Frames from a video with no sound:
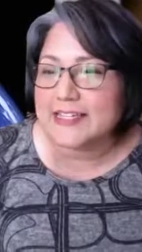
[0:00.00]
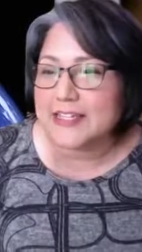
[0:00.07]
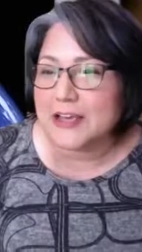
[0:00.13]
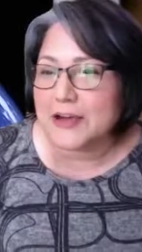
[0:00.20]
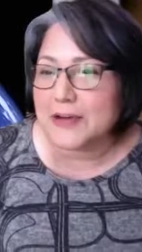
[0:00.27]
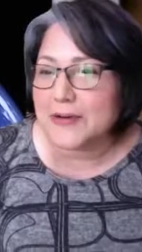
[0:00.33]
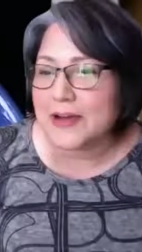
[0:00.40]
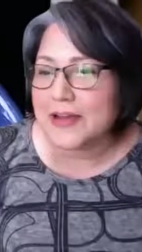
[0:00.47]

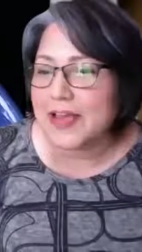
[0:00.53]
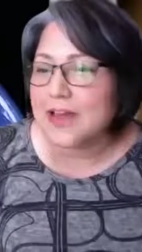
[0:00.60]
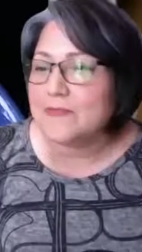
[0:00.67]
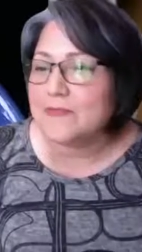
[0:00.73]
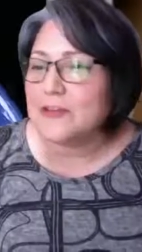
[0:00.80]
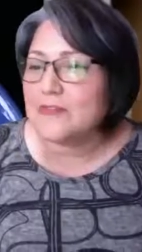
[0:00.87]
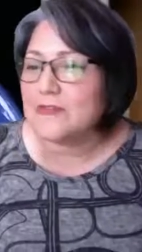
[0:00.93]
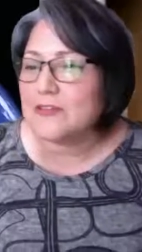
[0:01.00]
No, I have
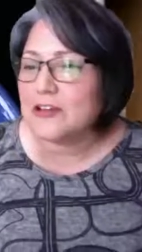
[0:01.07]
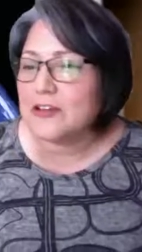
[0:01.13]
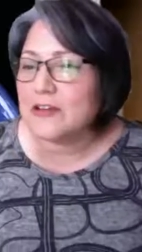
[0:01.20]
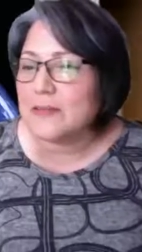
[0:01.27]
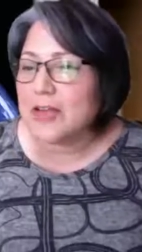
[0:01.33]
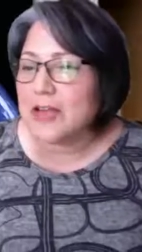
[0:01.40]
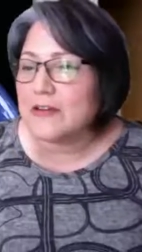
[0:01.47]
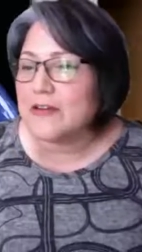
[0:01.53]
one
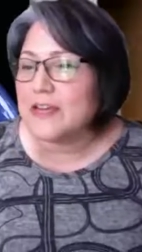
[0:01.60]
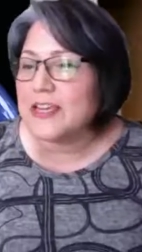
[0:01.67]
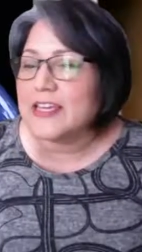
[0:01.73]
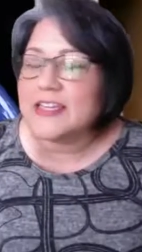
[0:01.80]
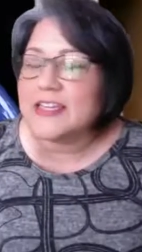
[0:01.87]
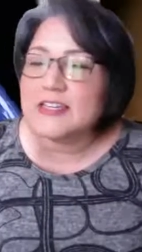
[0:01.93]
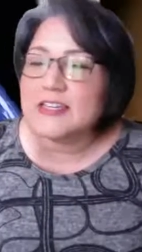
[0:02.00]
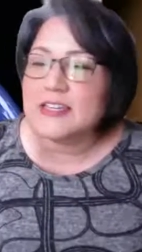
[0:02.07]
from
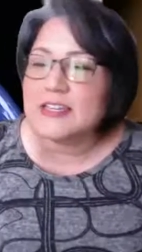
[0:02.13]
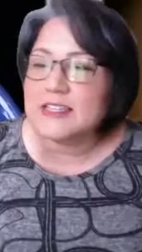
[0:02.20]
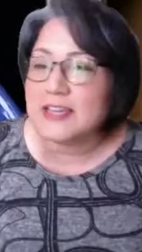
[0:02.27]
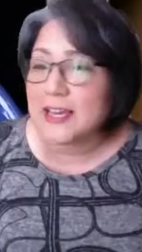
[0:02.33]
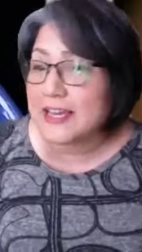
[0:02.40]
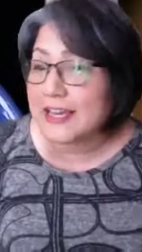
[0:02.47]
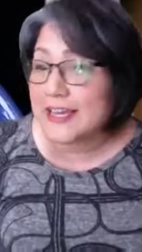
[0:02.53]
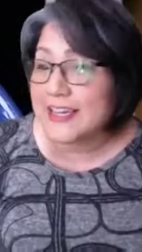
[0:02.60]
Arian
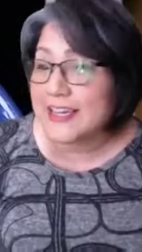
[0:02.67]
Daga.